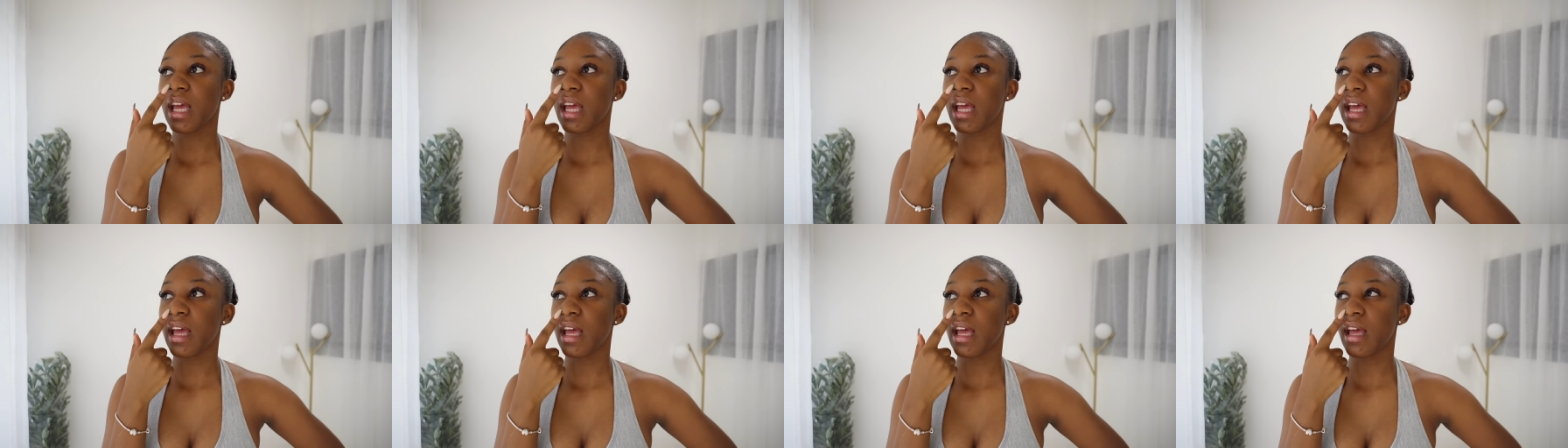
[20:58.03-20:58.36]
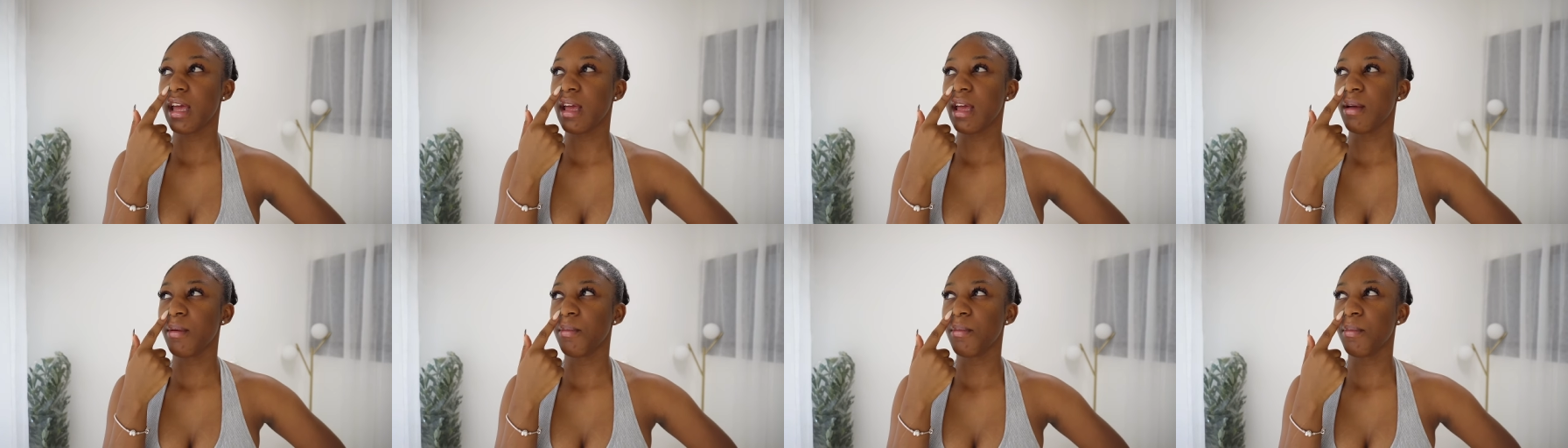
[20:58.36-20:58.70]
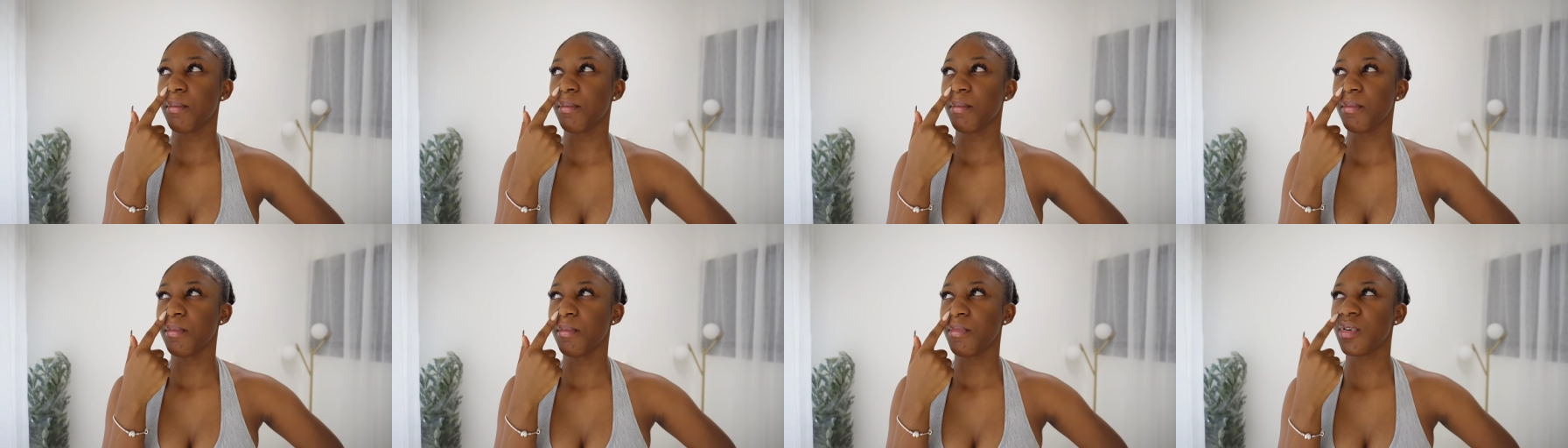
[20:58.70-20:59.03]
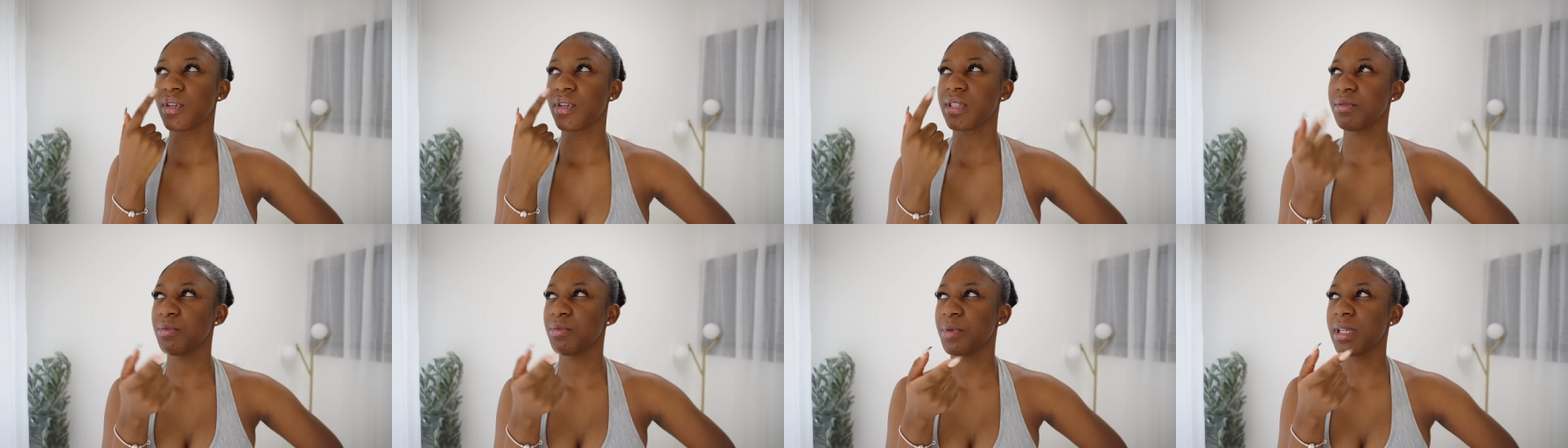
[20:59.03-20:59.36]
um
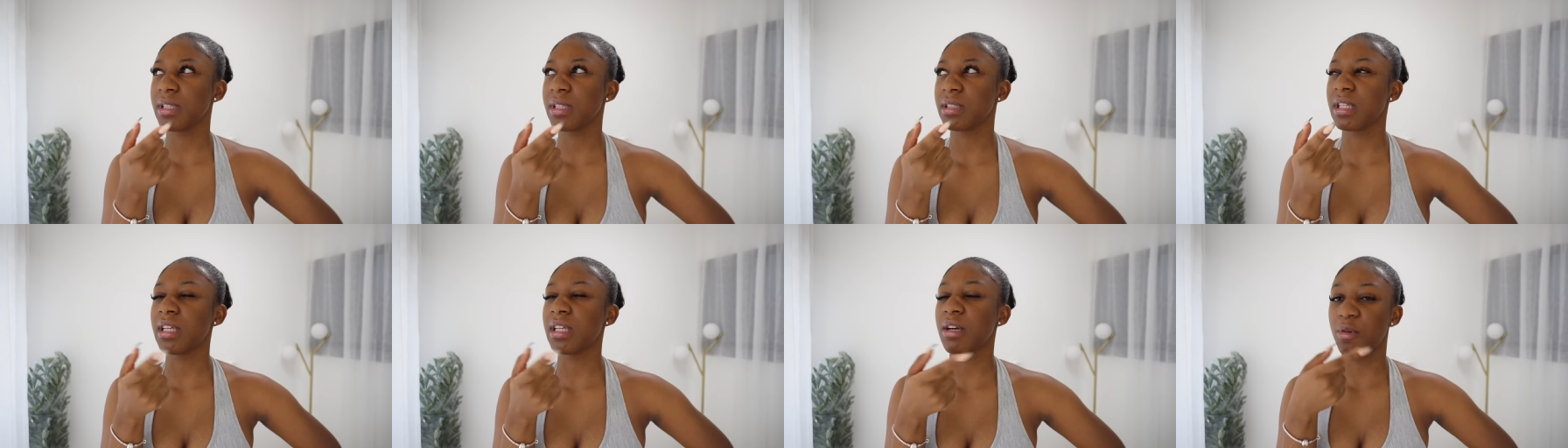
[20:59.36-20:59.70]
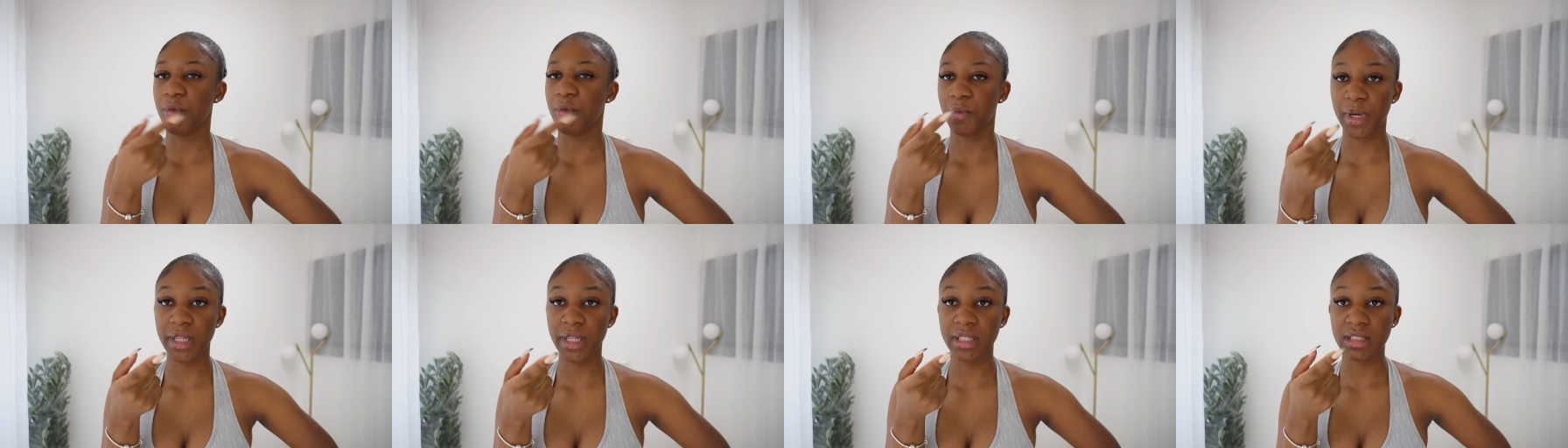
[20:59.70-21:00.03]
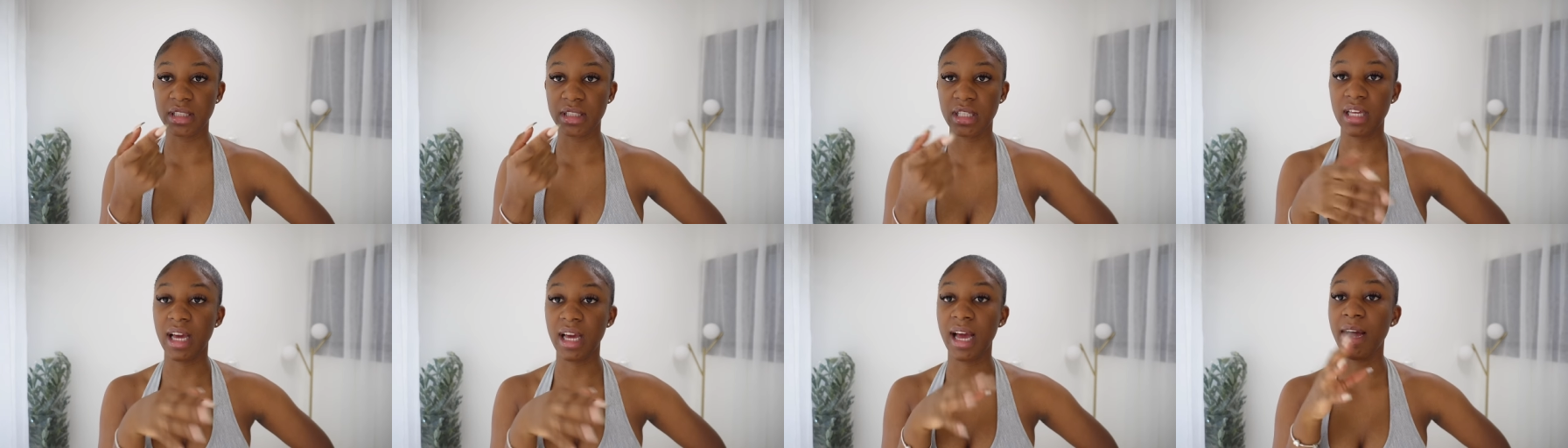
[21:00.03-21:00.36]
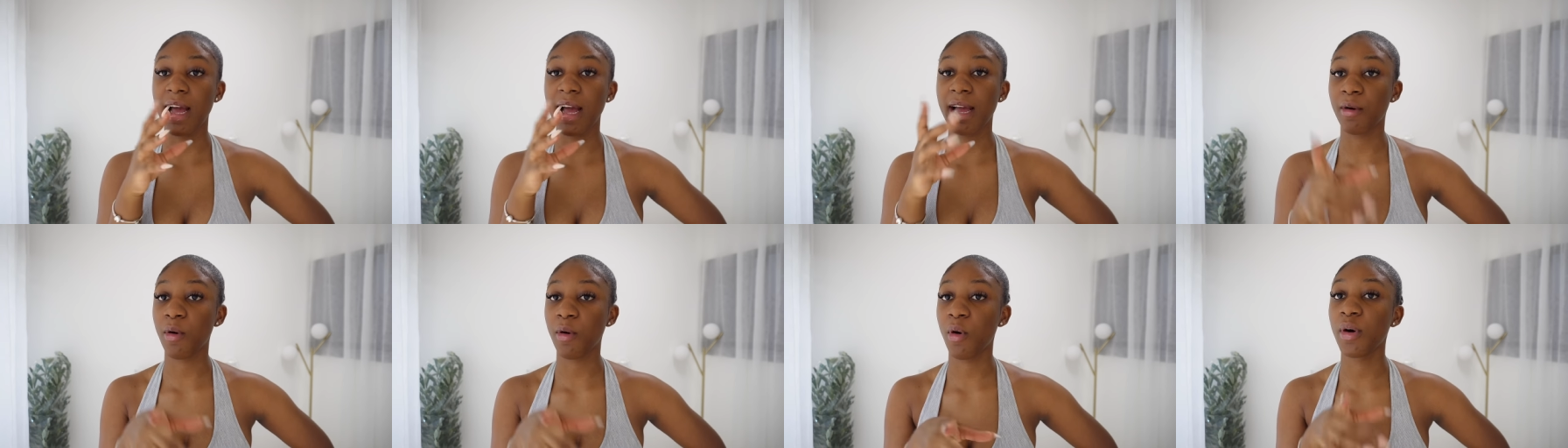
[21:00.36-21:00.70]
was it Wednesday on Wednesday
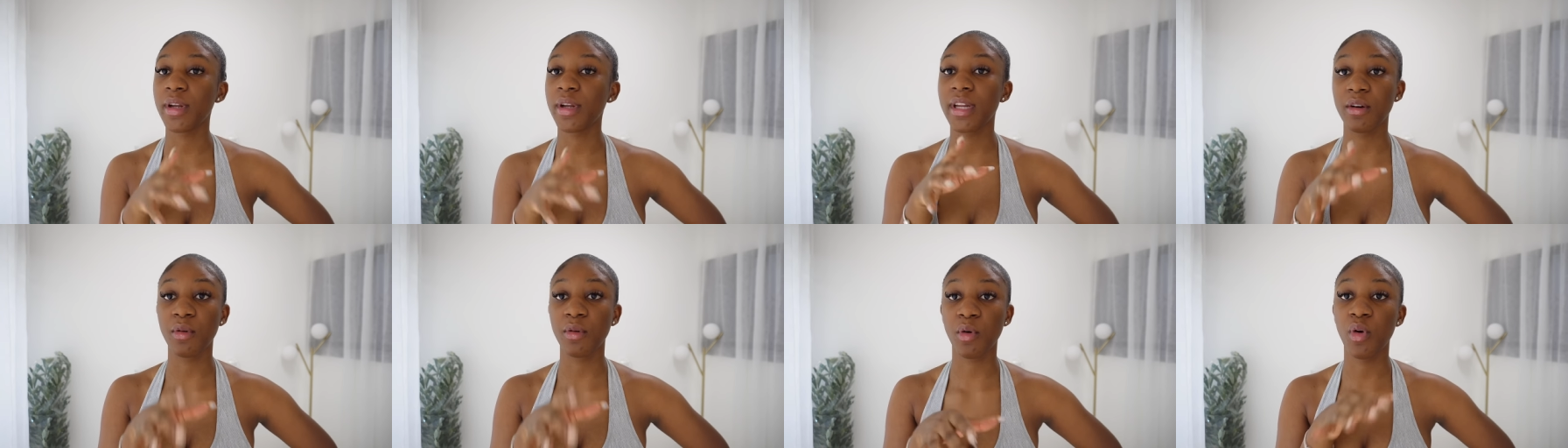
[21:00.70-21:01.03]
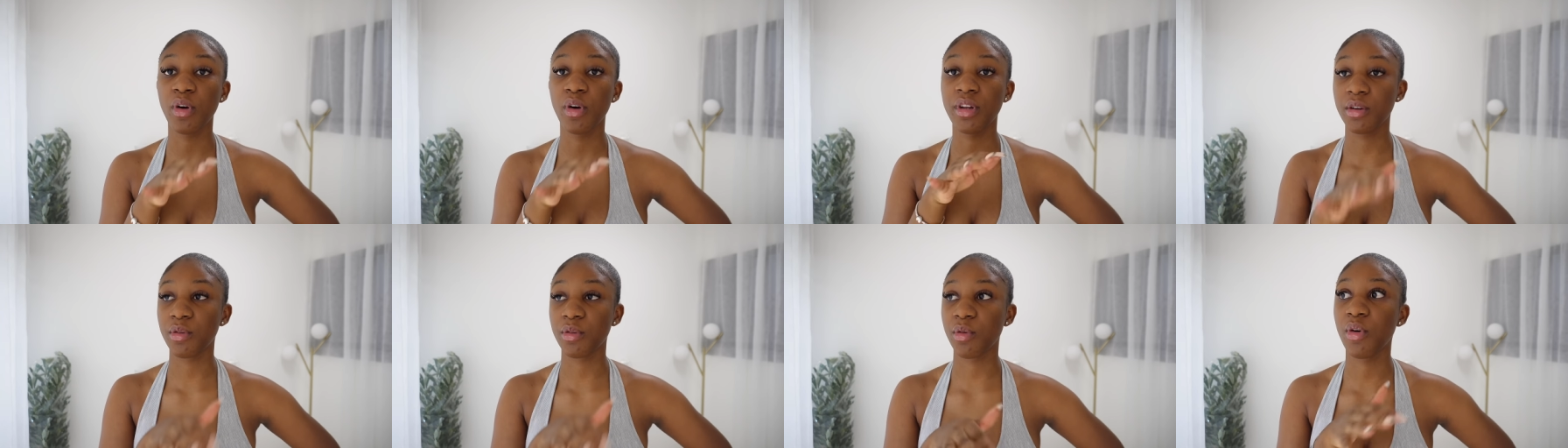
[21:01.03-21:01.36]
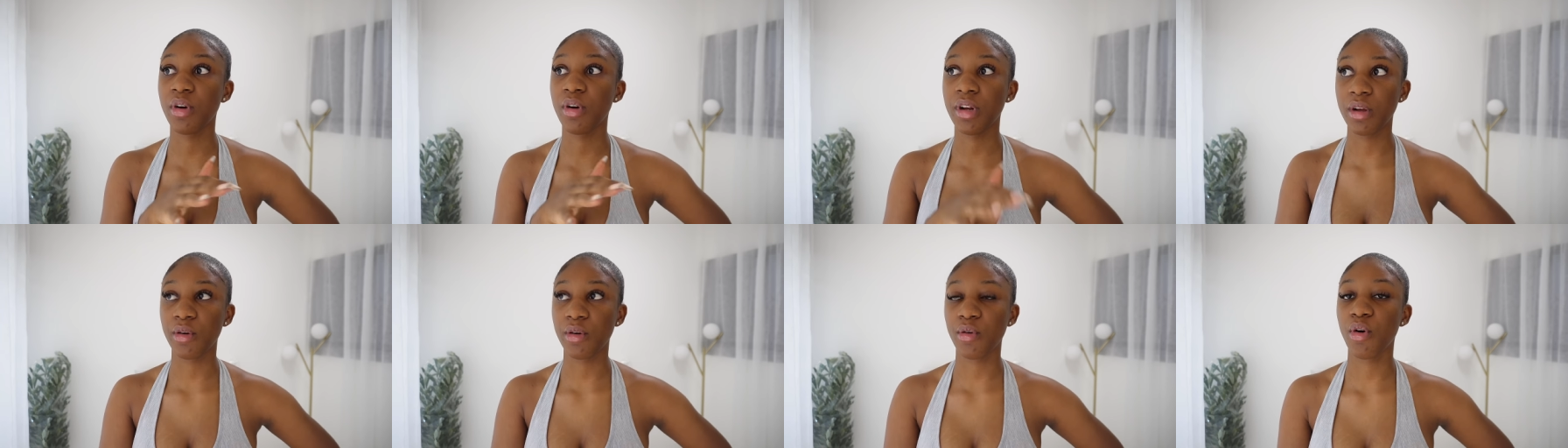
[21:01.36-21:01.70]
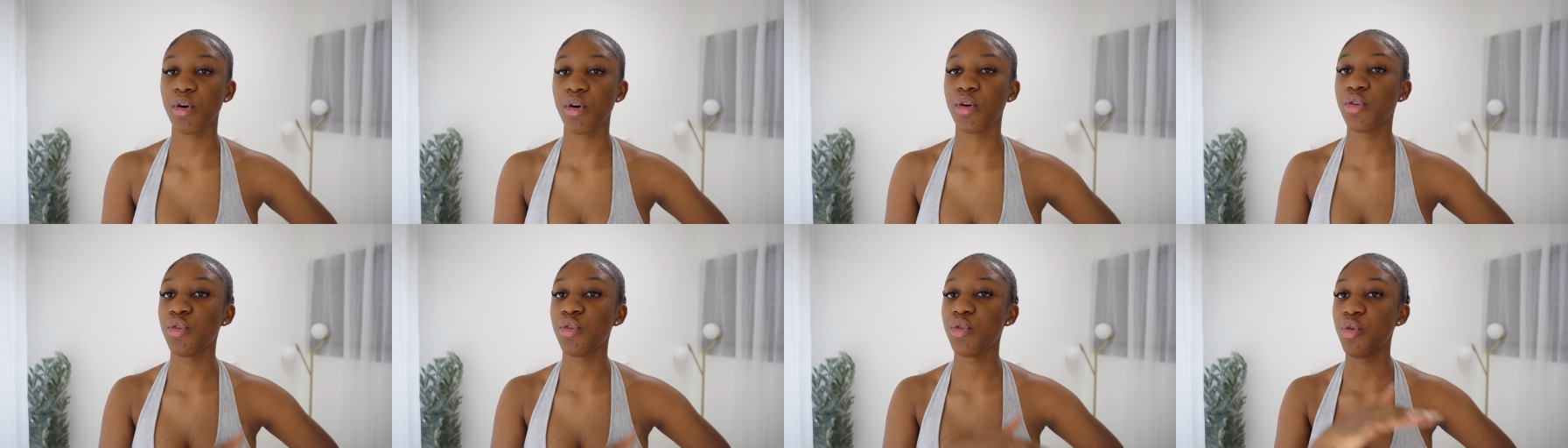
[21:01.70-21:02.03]
I called and called and called and
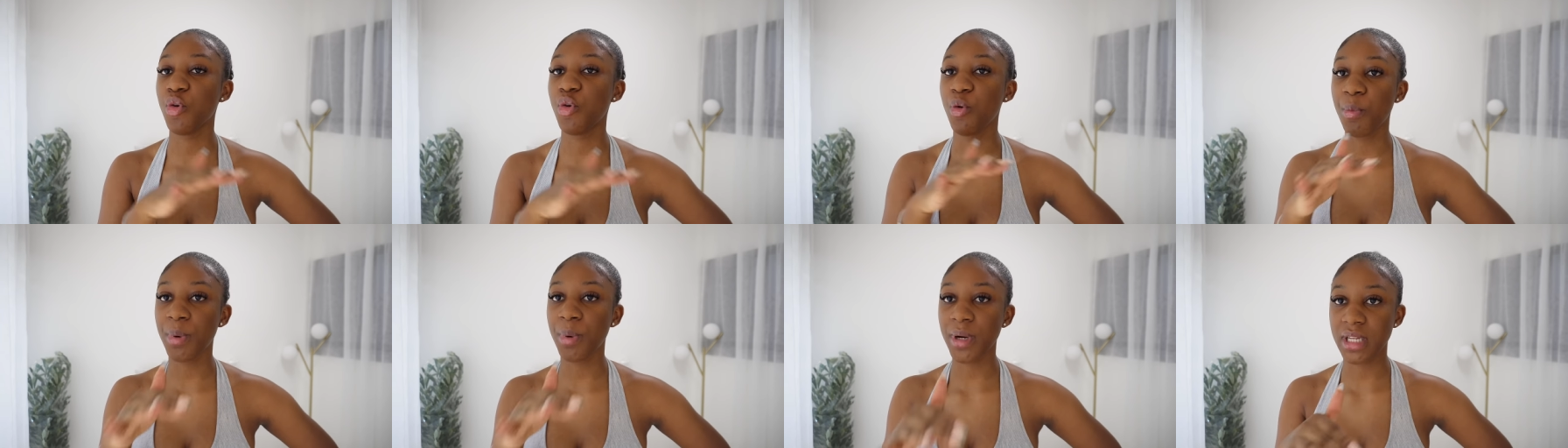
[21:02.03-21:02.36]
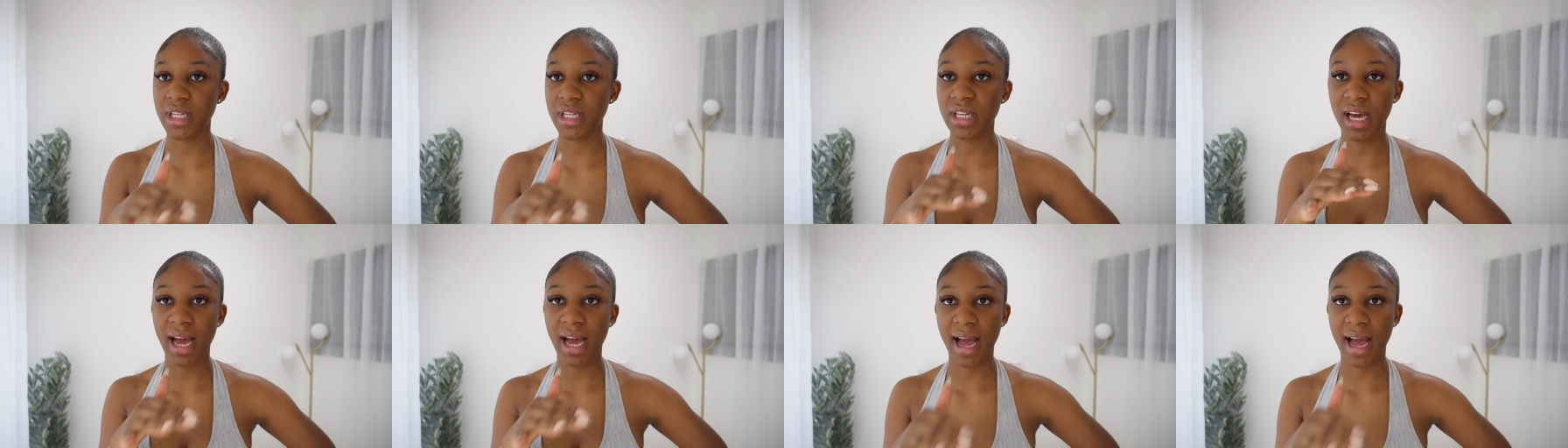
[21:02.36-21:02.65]
called nobody